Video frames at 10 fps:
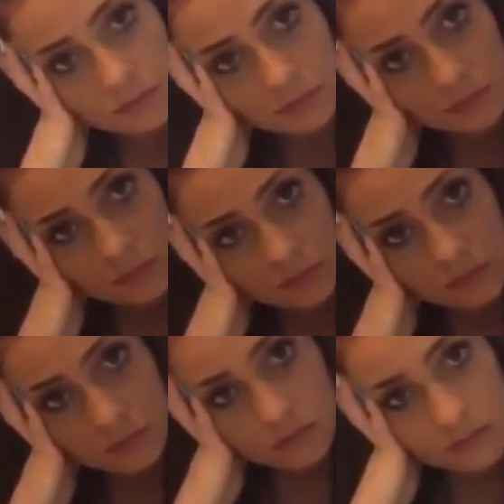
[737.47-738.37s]
Your right's
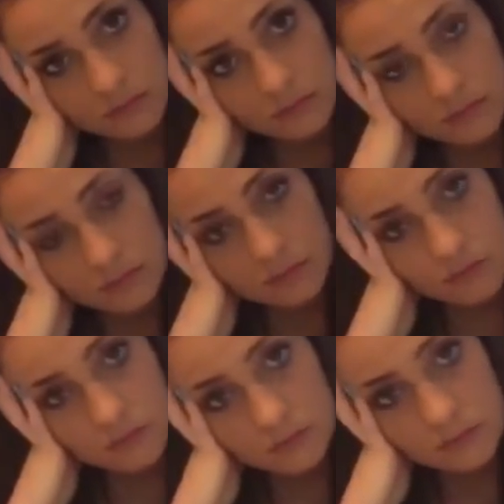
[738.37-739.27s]
a ton of feathers, your
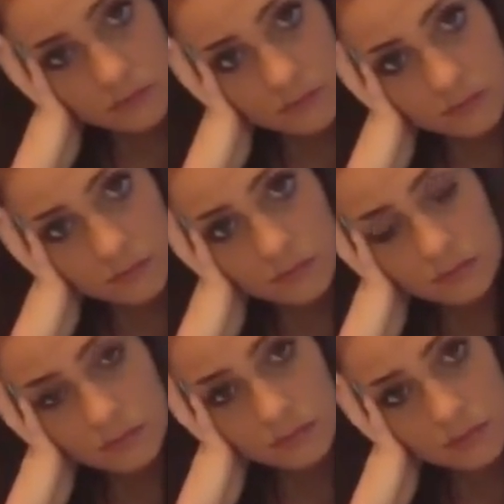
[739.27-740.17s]
left's a ton of bricks.
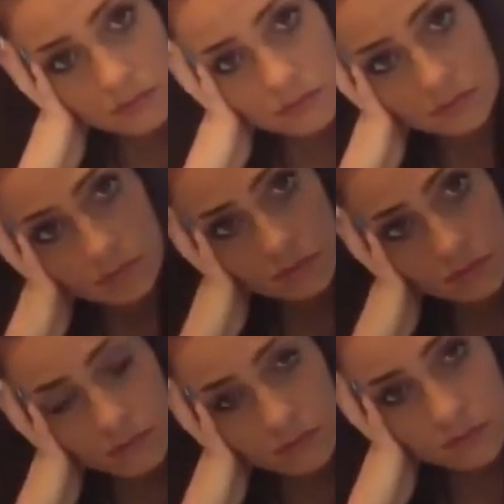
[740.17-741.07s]
They both get pushed off
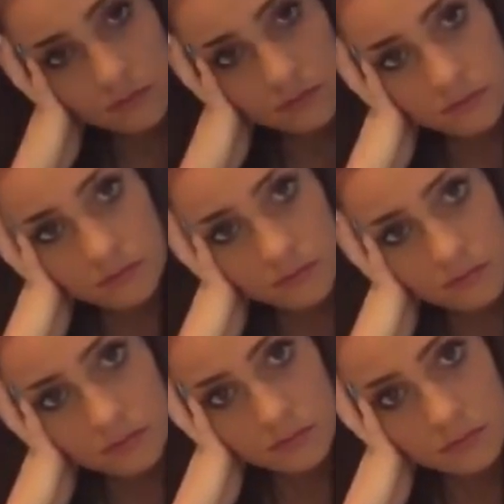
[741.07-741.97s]
at the same time,
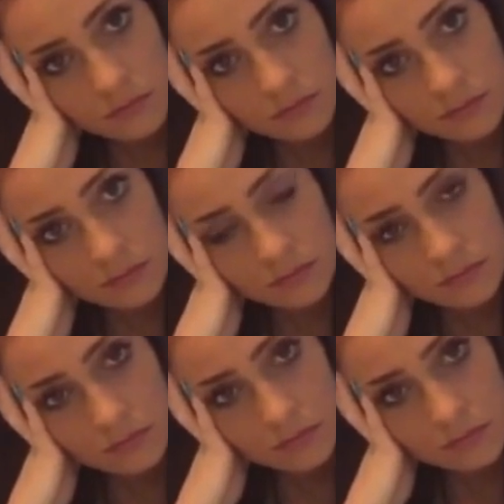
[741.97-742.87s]
and you reckon
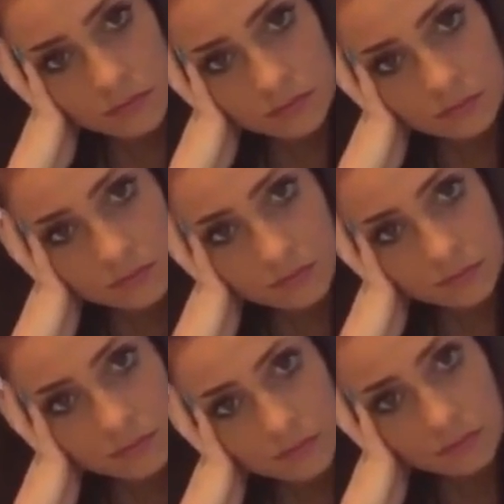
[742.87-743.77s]
what falls
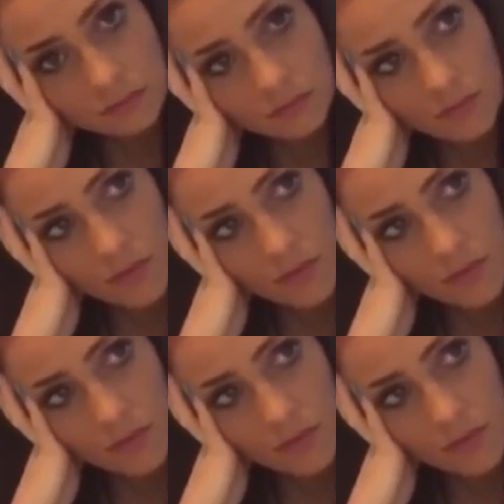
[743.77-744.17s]
off first?